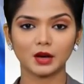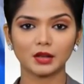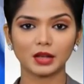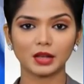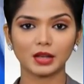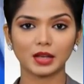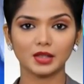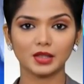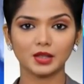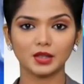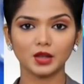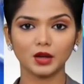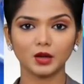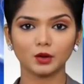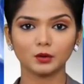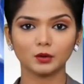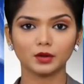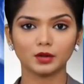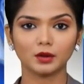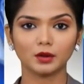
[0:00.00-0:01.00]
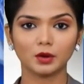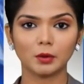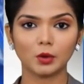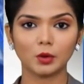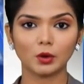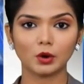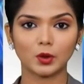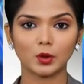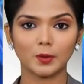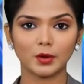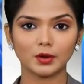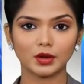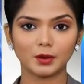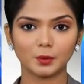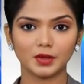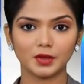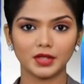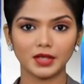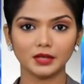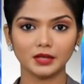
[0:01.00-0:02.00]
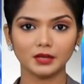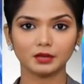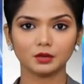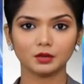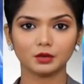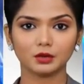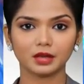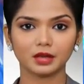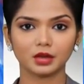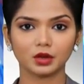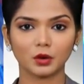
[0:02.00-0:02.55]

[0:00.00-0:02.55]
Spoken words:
The list, along with a report, will be presented to the